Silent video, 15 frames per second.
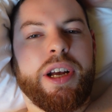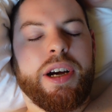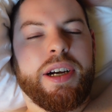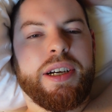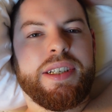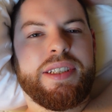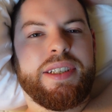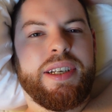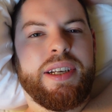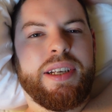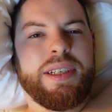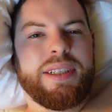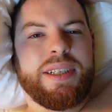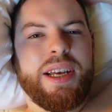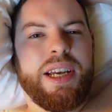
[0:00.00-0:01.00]
guys, it
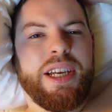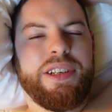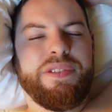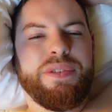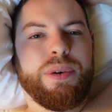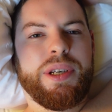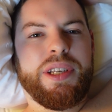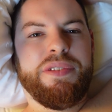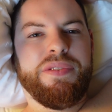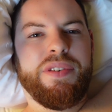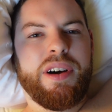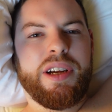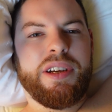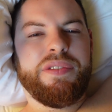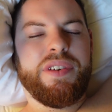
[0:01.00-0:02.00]
is
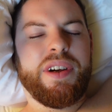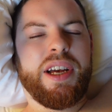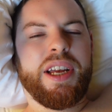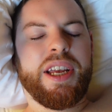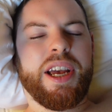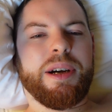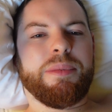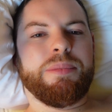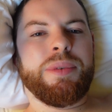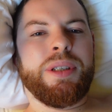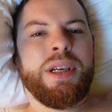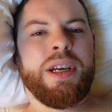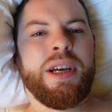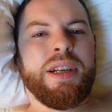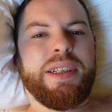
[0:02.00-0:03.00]
8:45 a.m.
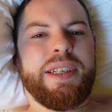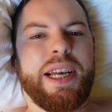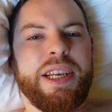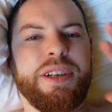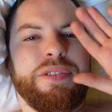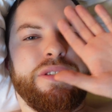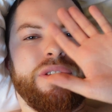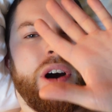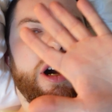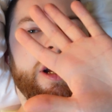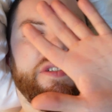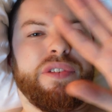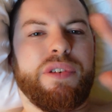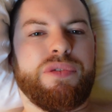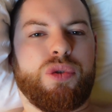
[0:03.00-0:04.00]
Day
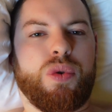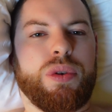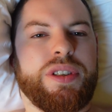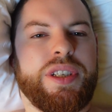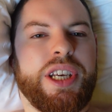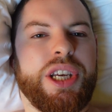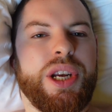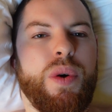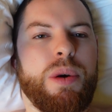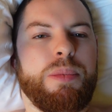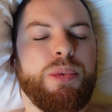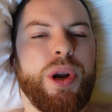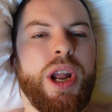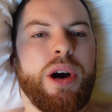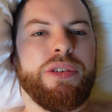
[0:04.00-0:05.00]
5 of Crossing
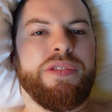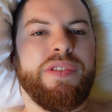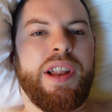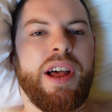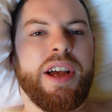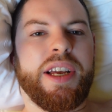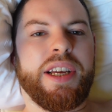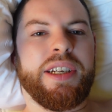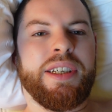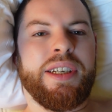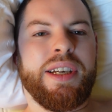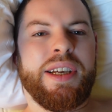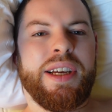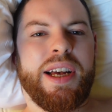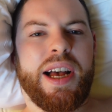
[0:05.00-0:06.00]
Europe Without Flying,
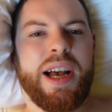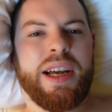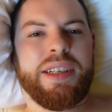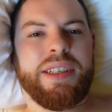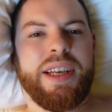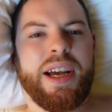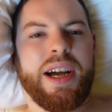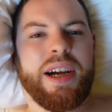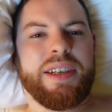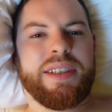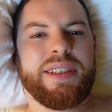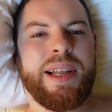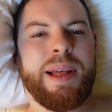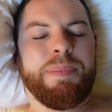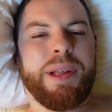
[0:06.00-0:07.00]
and yeah, I
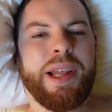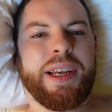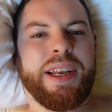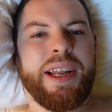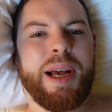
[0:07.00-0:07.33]
slept like an